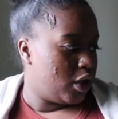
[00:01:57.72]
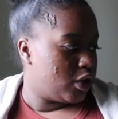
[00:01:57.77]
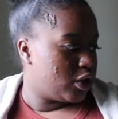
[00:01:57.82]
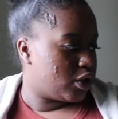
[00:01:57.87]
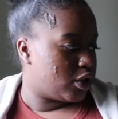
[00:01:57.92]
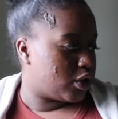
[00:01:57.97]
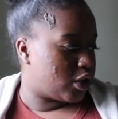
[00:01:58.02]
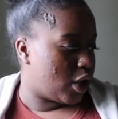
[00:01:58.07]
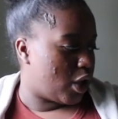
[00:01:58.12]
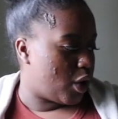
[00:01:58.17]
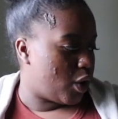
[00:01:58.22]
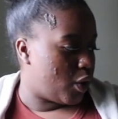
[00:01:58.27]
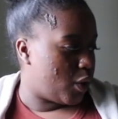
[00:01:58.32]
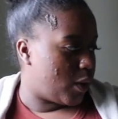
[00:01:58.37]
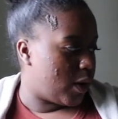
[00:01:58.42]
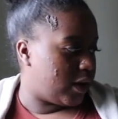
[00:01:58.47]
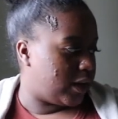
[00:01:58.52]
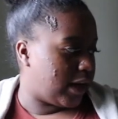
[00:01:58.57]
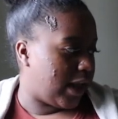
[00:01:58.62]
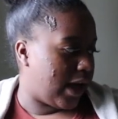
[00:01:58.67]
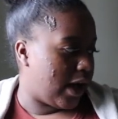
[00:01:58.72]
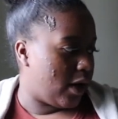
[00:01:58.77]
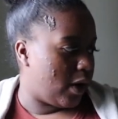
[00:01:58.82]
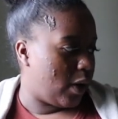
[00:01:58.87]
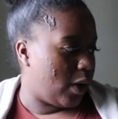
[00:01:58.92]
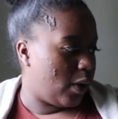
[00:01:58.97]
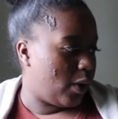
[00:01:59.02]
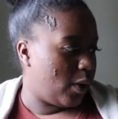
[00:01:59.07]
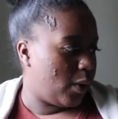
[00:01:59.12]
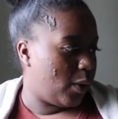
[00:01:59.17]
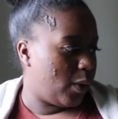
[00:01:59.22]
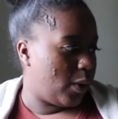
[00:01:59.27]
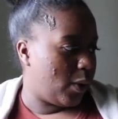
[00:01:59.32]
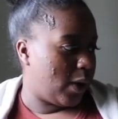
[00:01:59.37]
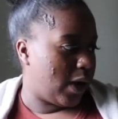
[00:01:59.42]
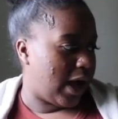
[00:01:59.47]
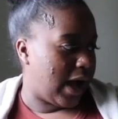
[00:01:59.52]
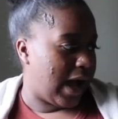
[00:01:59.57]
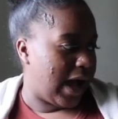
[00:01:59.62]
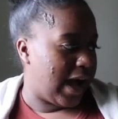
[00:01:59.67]
So
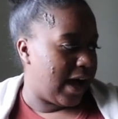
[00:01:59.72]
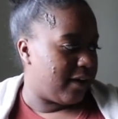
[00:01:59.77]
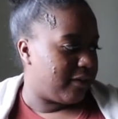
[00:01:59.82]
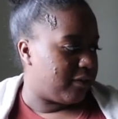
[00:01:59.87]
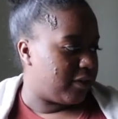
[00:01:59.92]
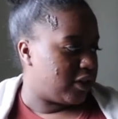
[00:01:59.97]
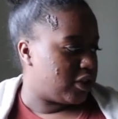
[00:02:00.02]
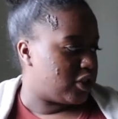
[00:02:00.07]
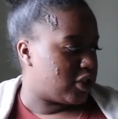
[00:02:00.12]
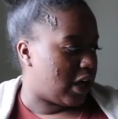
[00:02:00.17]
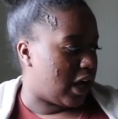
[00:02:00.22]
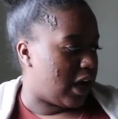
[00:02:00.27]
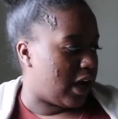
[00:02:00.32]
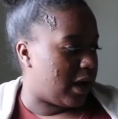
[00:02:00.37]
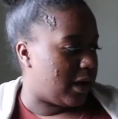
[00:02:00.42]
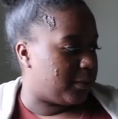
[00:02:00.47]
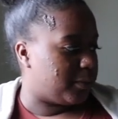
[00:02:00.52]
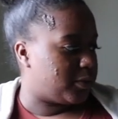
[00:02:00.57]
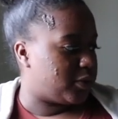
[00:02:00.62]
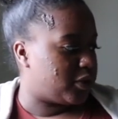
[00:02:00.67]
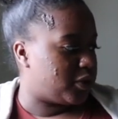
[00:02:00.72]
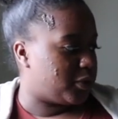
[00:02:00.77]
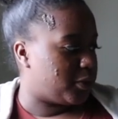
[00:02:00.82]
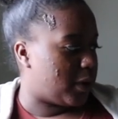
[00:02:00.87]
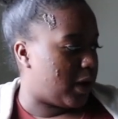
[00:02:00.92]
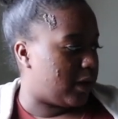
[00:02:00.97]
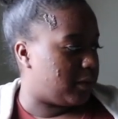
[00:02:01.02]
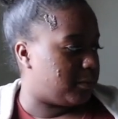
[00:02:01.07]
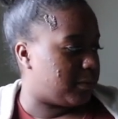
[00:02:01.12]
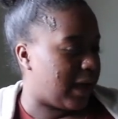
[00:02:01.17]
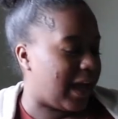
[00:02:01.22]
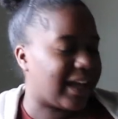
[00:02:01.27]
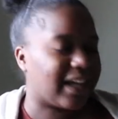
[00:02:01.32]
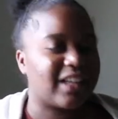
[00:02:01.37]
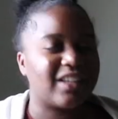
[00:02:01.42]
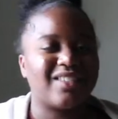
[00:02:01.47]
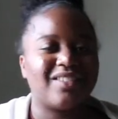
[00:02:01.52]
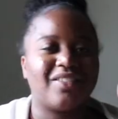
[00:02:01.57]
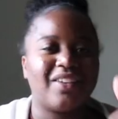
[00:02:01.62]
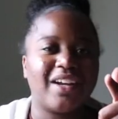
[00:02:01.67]
now I have the job to unpack.
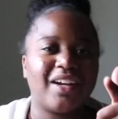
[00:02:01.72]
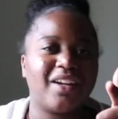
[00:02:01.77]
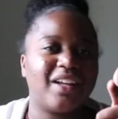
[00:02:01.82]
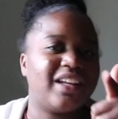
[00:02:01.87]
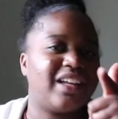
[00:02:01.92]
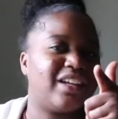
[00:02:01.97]
It's very